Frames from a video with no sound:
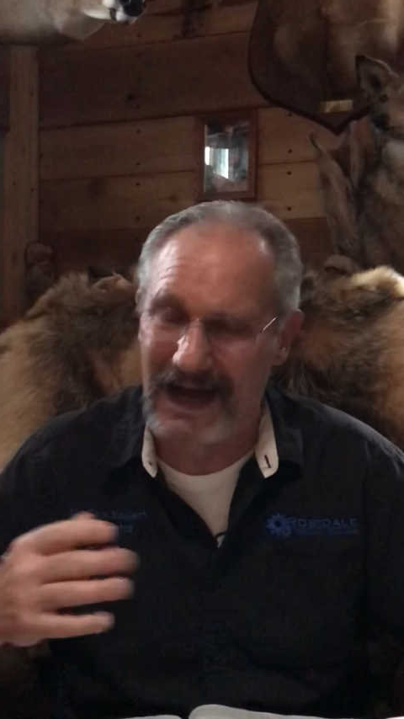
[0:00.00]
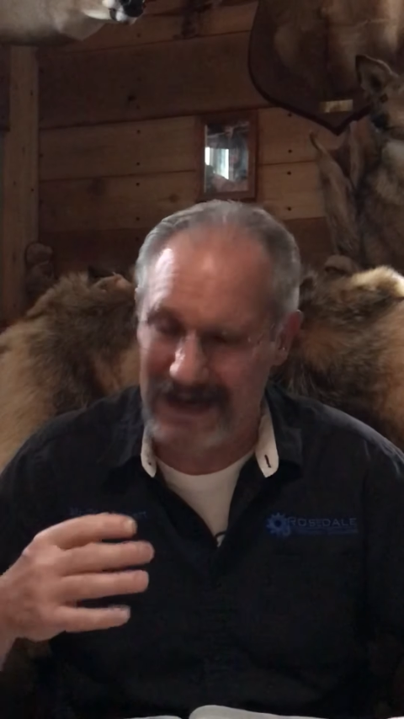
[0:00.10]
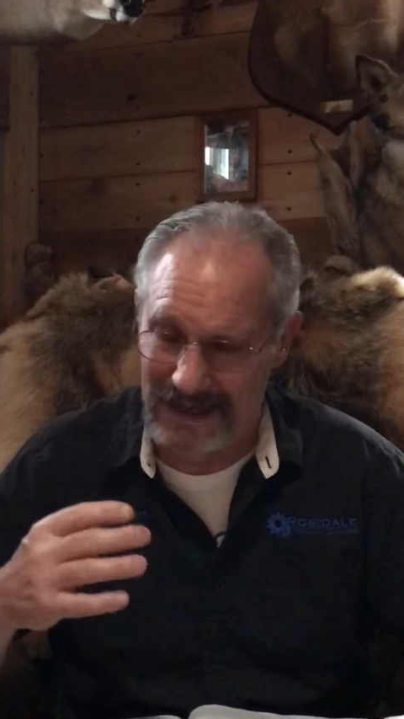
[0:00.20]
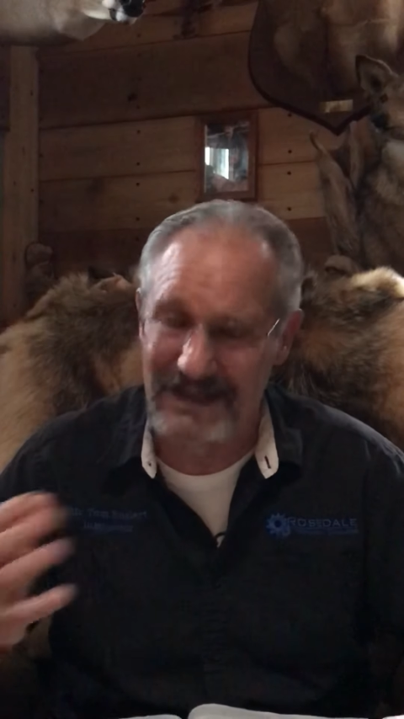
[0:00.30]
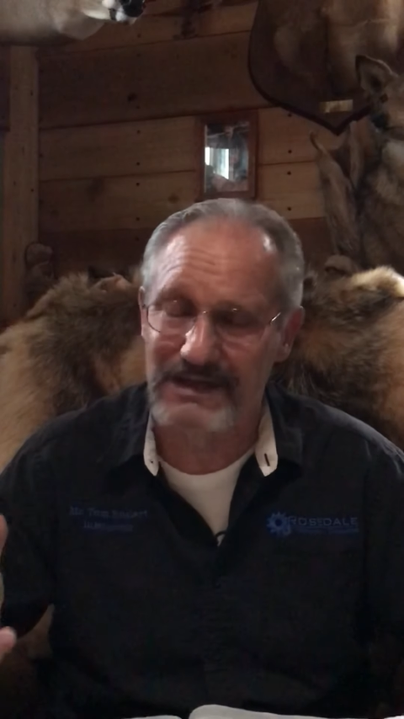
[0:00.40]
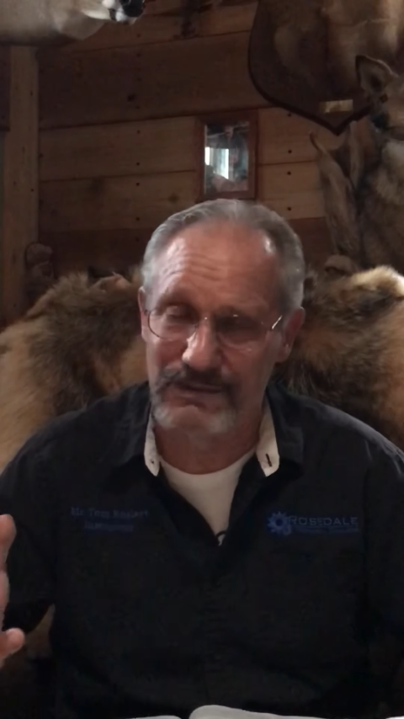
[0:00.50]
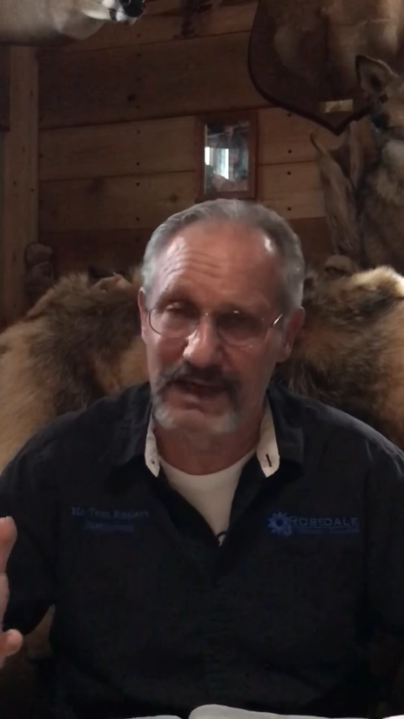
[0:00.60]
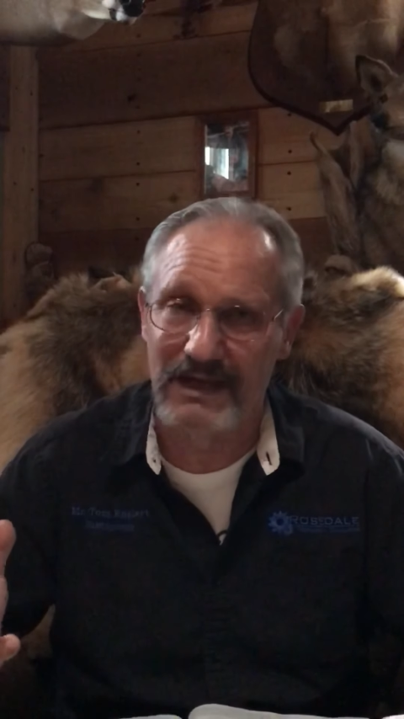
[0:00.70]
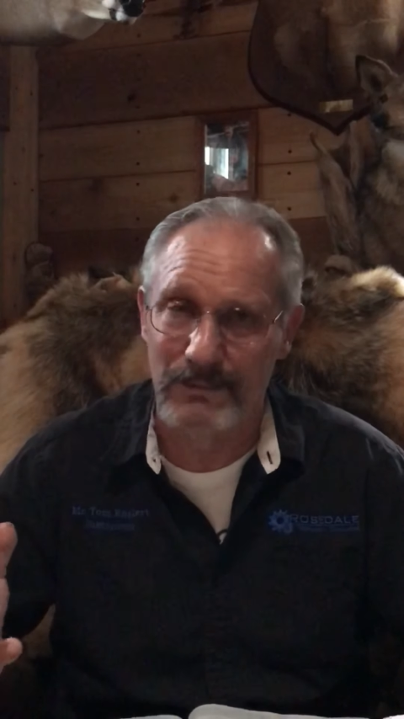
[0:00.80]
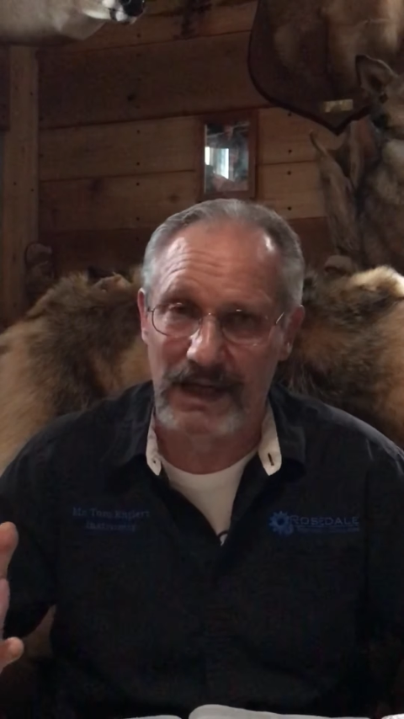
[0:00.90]
I think you'll
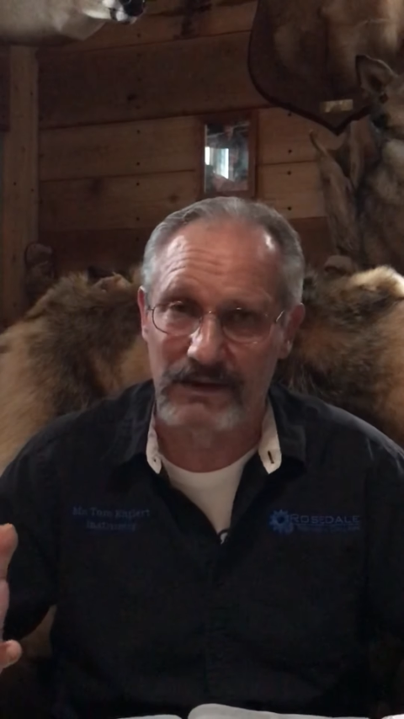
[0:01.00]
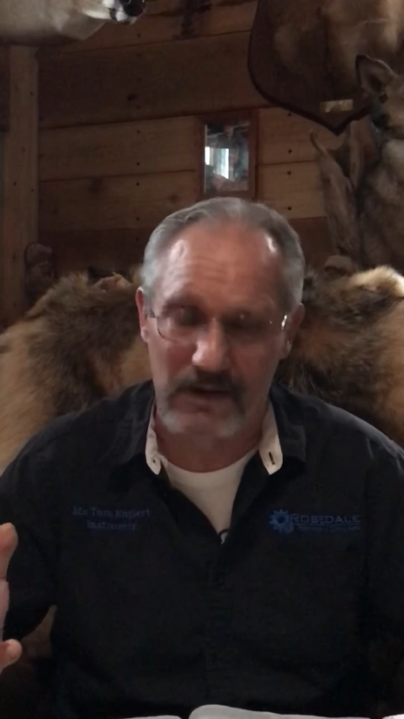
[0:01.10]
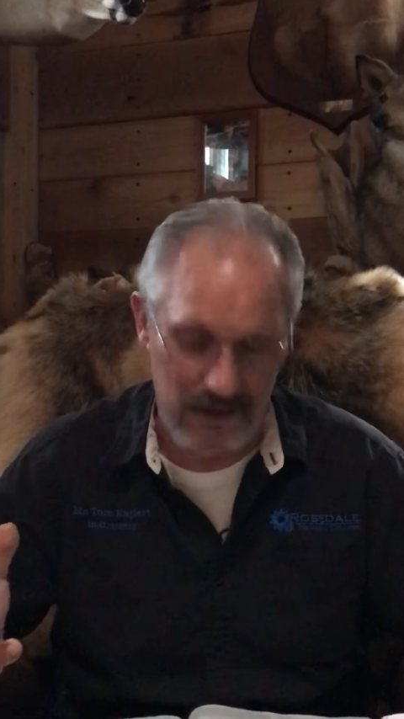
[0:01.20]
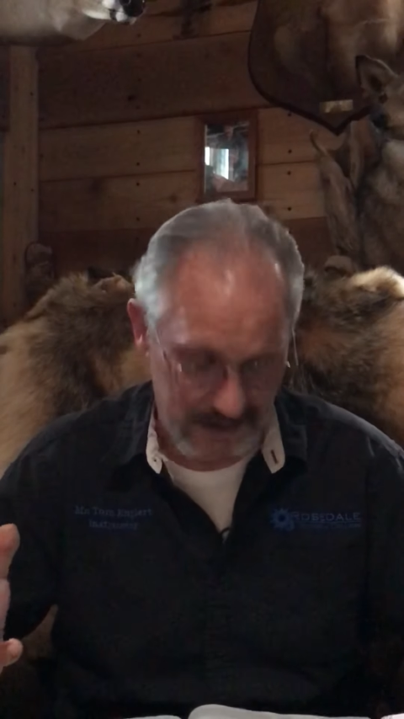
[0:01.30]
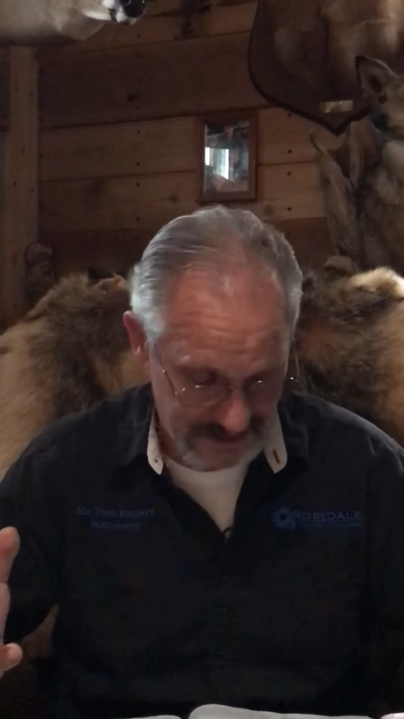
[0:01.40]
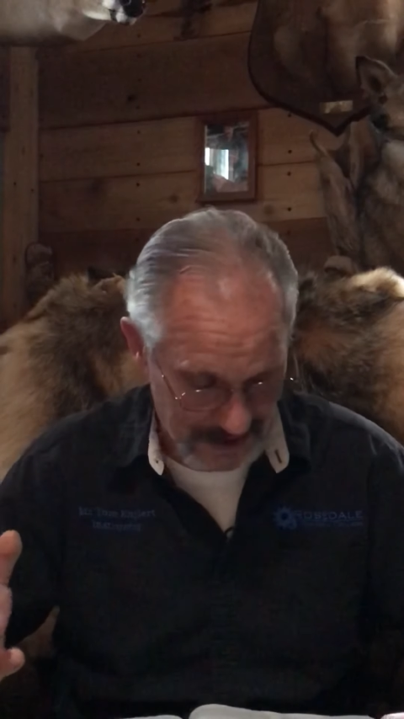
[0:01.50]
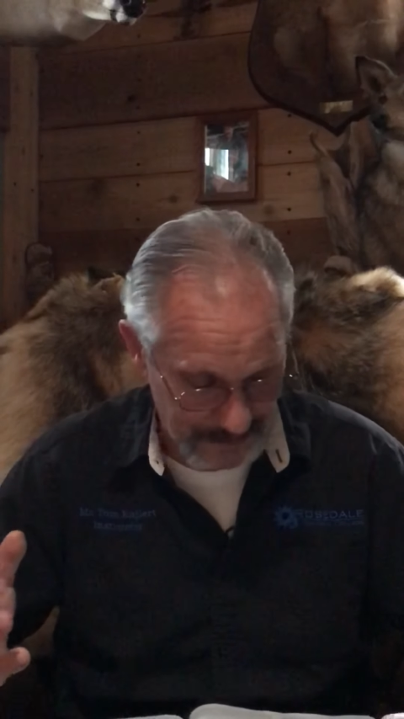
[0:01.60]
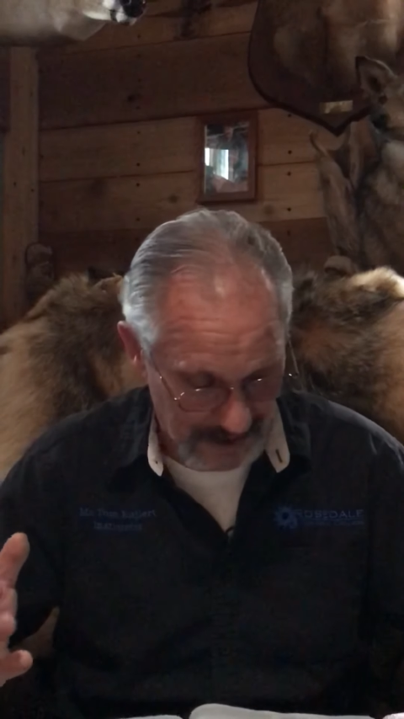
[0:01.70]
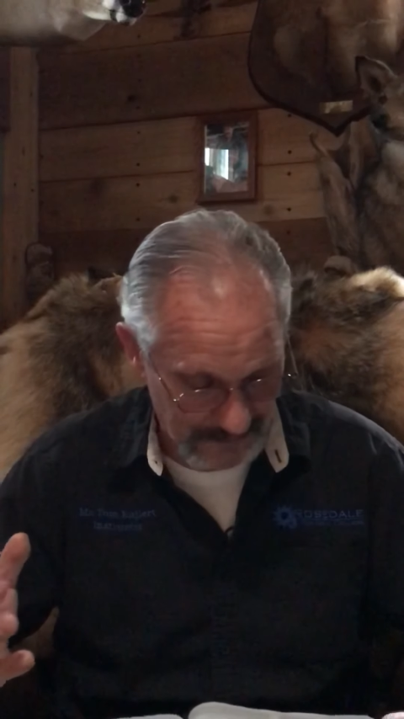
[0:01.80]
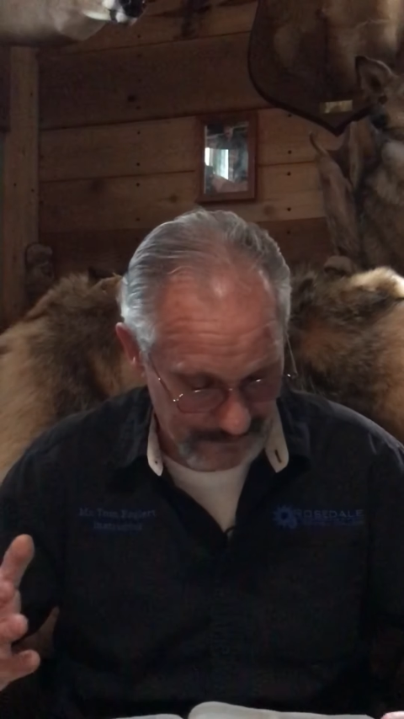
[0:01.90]
get a better
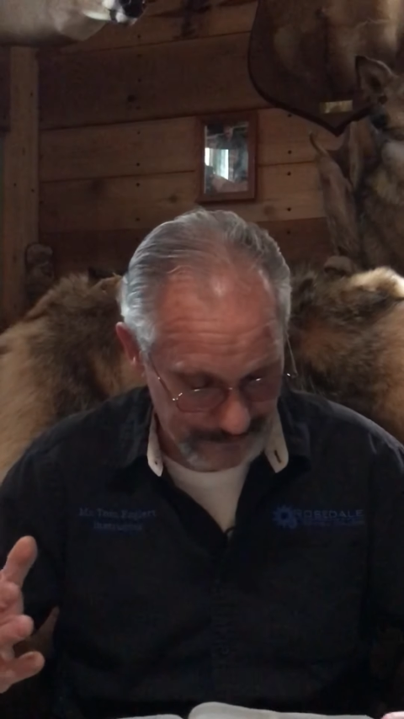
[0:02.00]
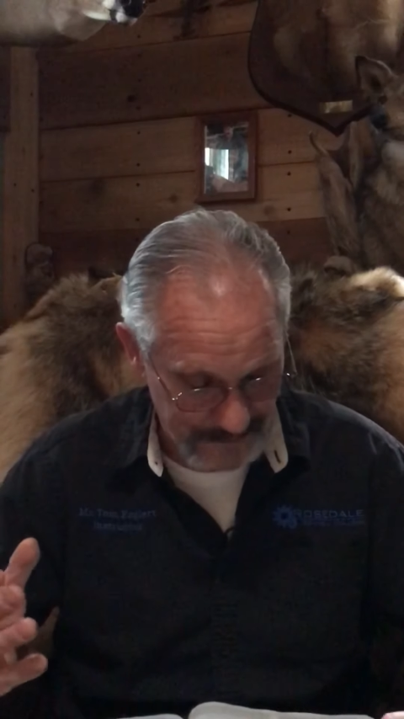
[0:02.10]
concept of it.